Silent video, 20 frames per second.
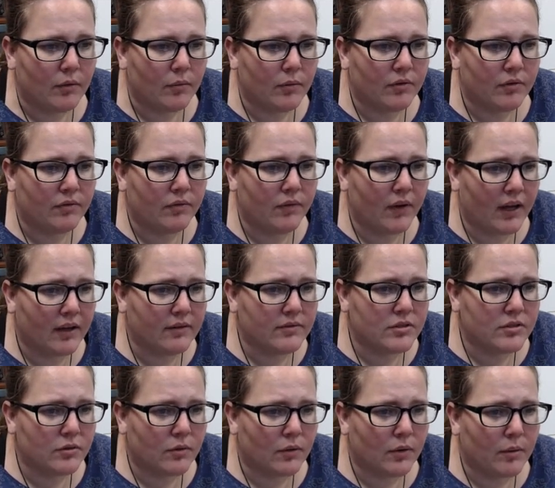with
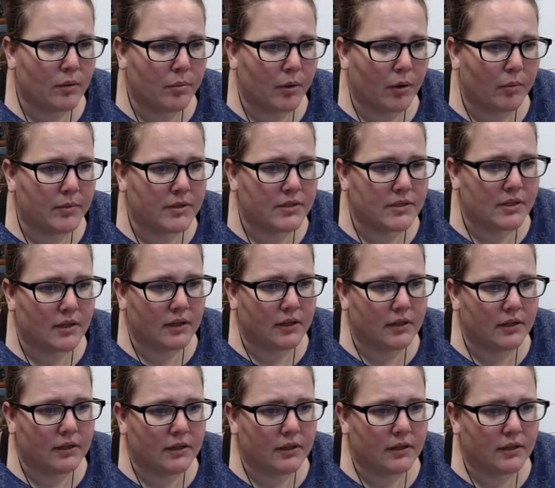5-story apartments on it.